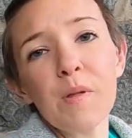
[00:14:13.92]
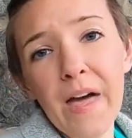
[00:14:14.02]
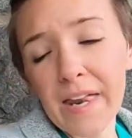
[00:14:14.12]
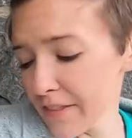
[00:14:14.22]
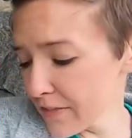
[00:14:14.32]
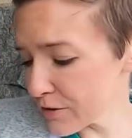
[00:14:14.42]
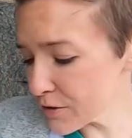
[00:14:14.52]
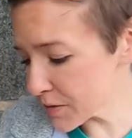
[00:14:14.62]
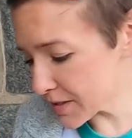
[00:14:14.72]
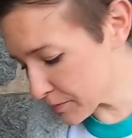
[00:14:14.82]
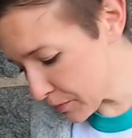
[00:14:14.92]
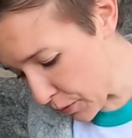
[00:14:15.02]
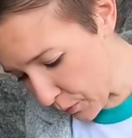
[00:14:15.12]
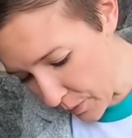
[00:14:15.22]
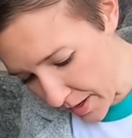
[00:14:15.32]
Put that in there so it
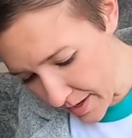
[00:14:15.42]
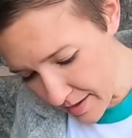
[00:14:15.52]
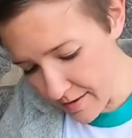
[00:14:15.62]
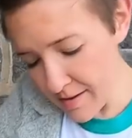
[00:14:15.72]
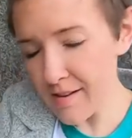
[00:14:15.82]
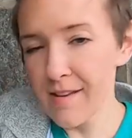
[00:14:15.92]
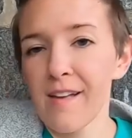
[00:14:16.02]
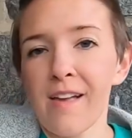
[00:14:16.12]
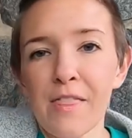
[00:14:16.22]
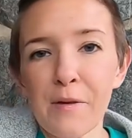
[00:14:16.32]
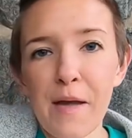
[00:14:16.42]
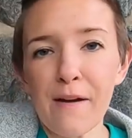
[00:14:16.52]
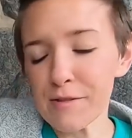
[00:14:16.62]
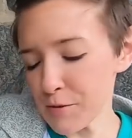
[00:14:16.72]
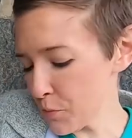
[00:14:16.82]
doesn't go away. We
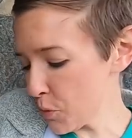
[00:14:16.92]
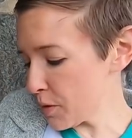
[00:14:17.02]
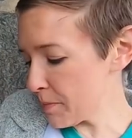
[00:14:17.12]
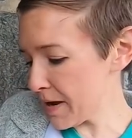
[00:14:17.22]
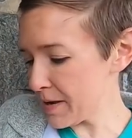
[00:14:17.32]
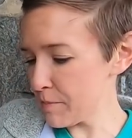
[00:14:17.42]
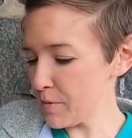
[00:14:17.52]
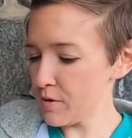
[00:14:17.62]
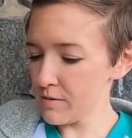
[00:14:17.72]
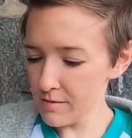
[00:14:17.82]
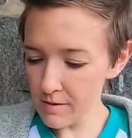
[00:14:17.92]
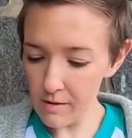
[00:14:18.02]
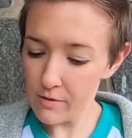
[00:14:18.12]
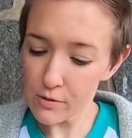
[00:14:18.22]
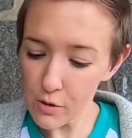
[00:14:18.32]
have some more paper.
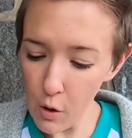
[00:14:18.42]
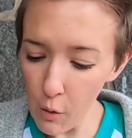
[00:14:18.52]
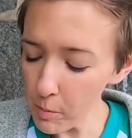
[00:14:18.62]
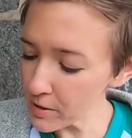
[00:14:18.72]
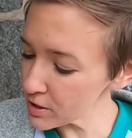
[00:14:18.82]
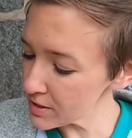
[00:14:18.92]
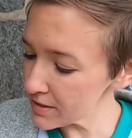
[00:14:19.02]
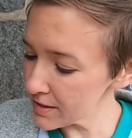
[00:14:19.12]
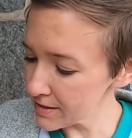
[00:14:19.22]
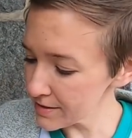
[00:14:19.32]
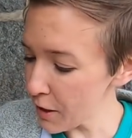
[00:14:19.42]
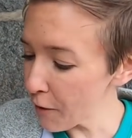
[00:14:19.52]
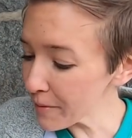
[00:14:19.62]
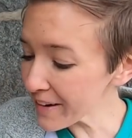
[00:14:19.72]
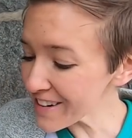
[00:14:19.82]
A bunch of things.
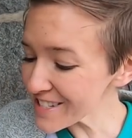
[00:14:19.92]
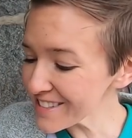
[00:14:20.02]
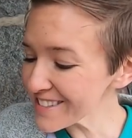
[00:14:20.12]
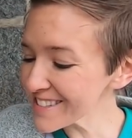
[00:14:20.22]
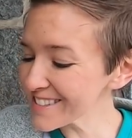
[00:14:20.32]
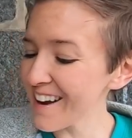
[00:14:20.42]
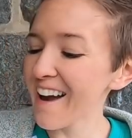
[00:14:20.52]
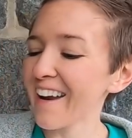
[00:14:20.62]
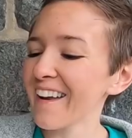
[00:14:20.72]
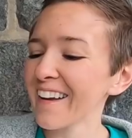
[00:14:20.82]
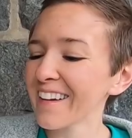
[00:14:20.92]
Oh my gosh, look at this guy.